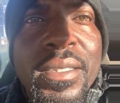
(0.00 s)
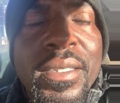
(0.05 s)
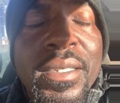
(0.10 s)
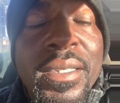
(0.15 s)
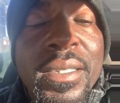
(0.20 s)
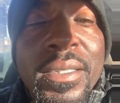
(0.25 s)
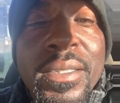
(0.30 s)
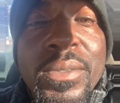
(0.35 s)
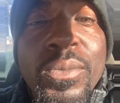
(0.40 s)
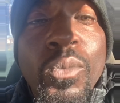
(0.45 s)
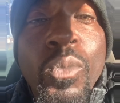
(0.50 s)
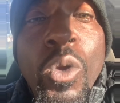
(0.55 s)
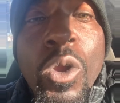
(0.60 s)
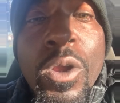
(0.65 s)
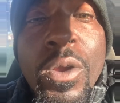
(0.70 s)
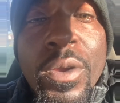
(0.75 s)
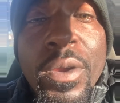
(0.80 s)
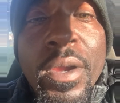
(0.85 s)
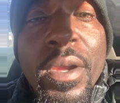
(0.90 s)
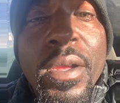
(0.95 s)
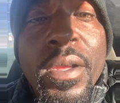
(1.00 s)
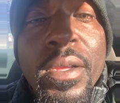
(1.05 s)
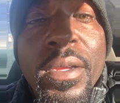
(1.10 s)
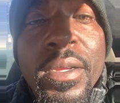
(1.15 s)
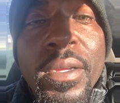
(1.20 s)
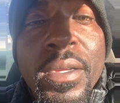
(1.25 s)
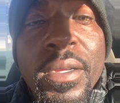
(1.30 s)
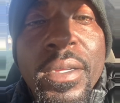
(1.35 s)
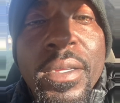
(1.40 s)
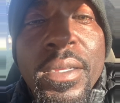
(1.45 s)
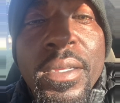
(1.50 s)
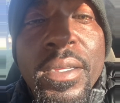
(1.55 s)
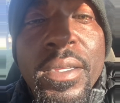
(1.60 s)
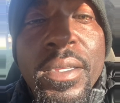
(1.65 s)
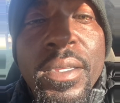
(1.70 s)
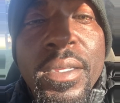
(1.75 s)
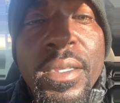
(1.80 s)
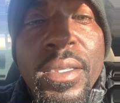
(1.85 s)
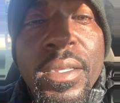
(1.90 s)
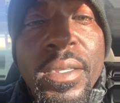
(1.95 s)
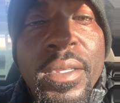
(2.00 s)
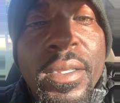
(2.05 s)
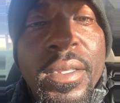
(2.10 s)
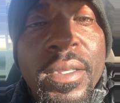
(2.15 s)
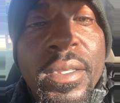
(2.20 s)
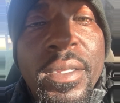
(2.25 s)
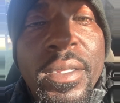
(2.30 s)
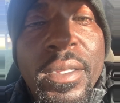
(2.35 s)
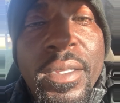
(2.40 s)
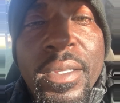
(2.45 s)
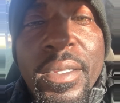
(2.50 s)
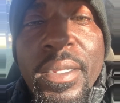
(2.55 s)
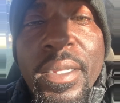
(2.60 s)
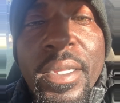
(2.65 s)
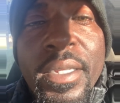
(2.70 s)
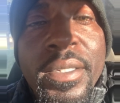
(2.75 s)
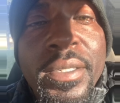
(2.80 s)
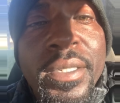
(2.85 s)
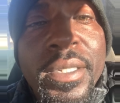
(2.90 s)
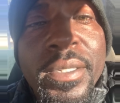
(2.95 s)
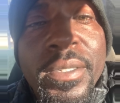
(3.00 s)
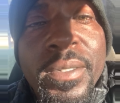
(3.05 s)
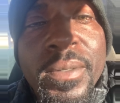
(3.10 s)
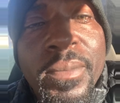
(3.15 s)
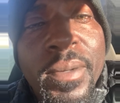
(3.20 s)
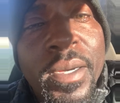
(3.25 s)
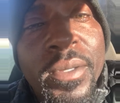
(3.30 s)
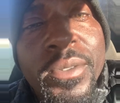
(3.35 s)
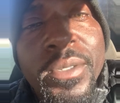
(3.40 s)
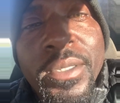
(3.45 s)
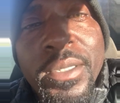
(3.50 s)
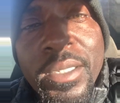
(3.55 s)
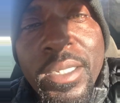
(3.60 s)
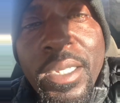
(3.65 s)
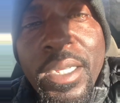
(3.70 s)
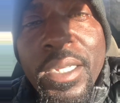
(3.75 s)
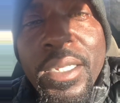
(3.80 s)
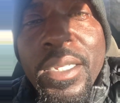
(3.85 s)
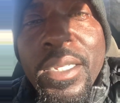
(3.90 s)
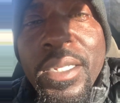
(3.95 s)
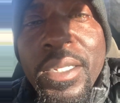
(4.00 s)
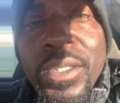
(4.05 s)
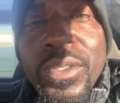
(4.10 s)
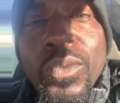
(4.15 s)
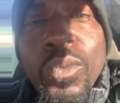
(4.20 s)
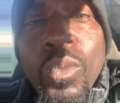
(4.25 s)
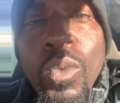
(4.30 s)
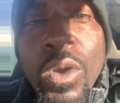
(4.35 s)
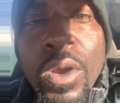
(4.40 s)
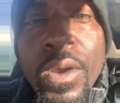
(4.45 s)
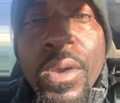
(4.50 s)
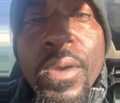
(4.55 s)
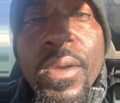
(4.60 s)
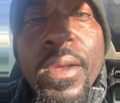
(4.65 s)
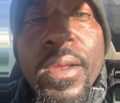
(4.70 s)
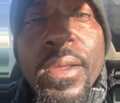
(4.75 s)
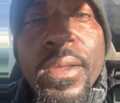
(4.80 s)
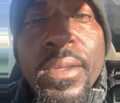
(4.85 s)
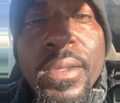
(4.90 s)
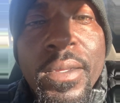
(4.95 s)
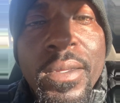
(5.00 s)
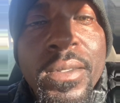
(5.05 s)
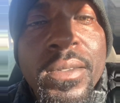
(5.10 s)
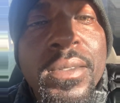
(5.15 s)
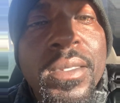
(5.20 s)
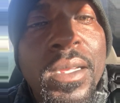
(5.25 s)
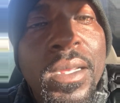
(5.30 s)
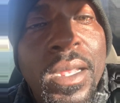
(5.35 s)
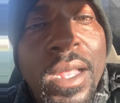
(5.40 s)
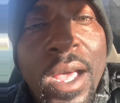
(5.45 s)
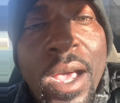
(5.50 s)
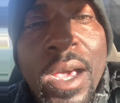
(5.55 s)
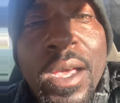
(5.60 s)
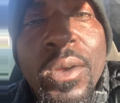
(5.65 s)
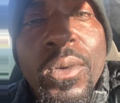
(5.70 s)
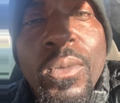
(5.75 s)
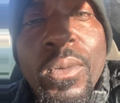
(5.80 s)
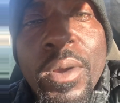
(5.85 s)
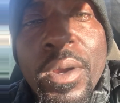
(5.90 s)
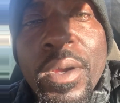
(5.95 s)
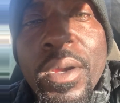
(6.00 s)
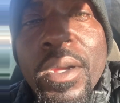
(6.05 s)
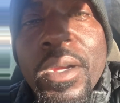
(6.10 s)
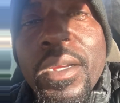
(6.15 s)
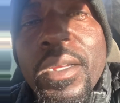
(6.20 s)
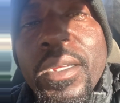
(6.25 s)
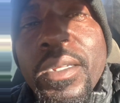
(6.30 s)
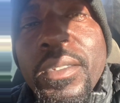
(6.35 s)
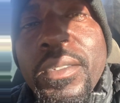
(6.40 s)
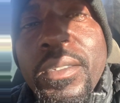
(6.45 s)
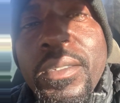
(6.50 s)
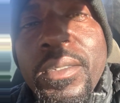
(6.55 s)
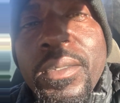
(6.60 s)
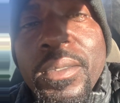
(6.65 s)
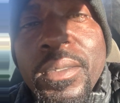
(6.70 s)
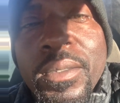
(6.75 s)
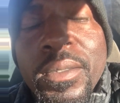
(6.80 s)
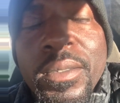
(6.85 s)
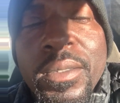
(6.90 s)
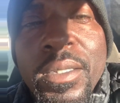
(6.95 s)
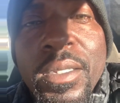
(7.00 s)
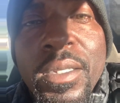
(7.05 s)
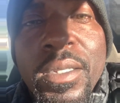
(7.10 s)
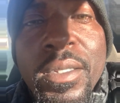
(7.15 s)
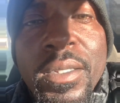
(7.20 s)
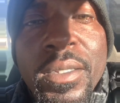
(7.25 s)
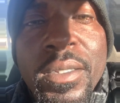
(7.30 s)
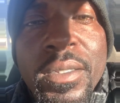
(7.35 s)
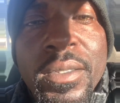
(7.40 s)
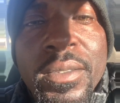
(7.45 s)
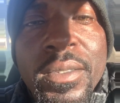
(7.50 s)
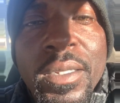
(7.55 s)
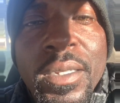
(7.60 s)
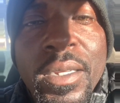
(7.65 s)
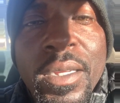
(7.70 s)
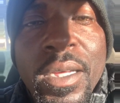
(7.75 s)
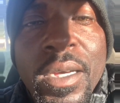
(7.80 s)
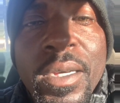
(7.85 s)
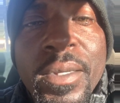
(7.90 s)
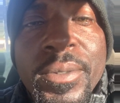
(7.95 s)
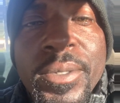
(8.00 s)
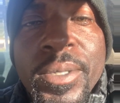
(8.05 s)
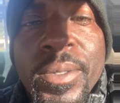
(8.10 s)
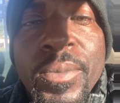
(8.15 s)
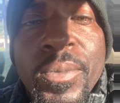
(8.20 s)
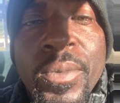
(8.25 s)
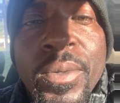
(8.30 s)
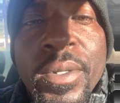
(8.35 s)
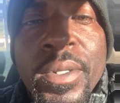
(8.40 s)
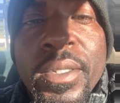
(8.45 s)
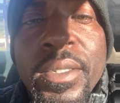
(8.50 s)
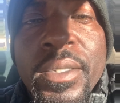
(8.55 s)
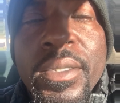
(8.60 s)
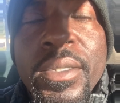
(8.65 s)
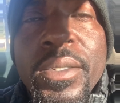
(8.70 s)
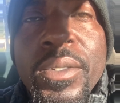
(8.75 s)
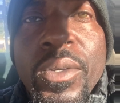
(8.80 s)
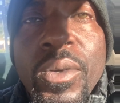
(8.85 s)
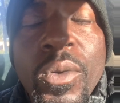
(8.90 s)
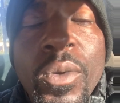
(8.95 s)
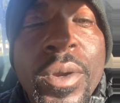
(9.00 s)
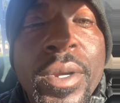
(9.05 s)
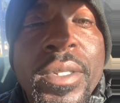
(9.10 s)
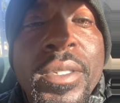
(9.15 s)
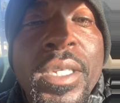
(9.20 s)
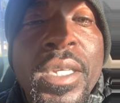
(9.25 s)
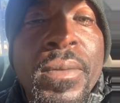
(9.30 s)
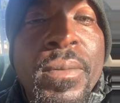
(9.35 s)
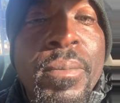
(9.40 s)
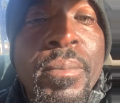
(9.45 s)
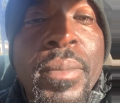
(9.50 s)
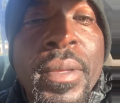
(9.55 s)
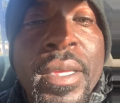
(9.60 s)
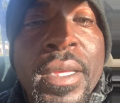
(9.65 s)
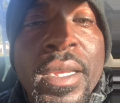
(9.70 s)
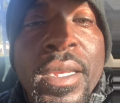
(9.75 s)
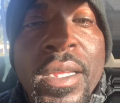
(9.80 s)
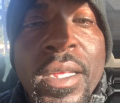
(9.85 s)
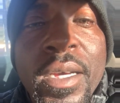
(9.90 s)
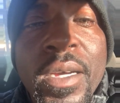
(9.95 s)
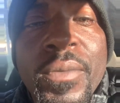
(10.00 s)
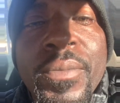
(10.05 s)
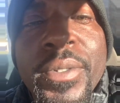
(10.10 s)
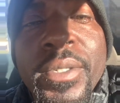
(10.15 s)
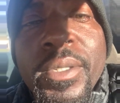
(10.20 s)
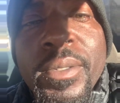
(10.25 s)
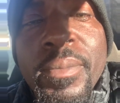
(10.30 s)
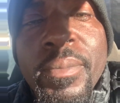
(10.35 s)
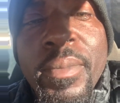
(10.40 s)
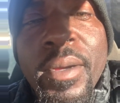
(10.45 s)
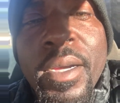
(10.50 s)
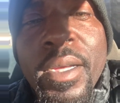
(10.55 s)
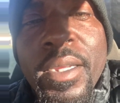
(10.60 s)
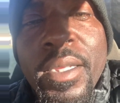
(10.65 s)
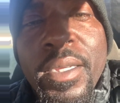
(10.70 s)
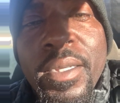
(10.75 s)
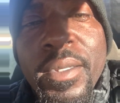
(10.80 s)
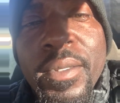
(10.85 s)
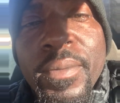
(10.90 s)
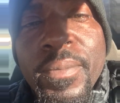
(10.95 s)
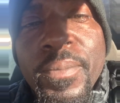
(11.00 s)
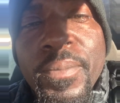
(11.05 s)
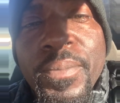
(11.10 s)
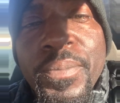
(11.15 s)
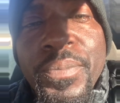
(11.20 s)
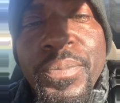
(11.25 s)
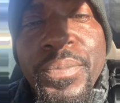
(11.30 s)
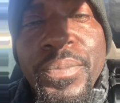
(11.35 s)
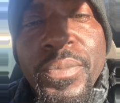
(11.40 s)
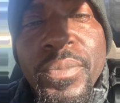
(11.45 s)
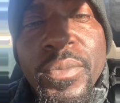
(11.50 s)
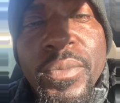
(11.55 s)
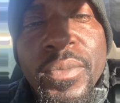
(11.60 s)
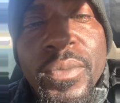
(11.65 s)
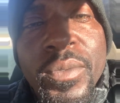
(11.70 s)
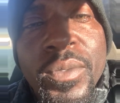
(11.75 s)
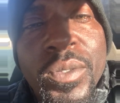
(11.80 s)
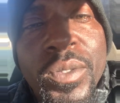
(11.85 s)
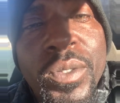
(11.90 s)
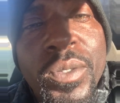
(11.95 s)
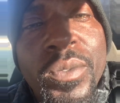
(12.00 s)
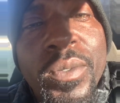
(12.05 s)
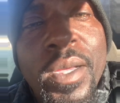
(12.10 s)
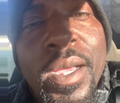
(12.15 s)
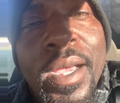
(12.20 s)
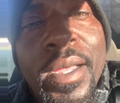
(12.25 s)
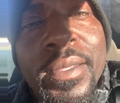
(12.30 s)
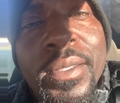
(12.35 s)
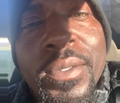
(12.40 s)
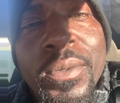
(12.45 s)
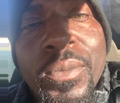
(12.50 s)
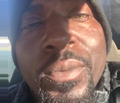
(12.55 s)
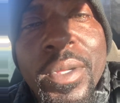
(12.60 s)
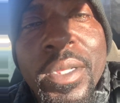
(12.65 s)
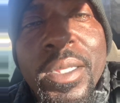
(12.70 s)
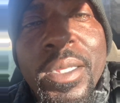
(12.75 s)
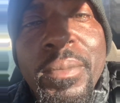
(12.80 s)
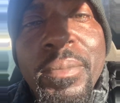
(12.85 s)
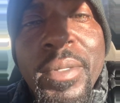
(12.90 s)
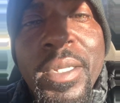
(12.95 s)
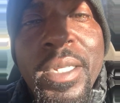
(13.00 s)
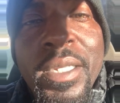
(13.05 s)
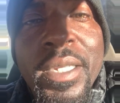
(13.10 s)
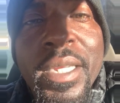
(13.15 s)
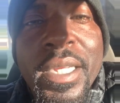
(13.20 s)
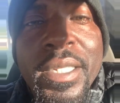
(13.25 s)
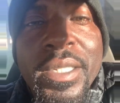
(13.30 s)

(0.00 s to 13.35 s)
it's work. It ain't just about saying it, it's work. It's a lot of work to love someone or to even be in love with somebody, you have to really mean that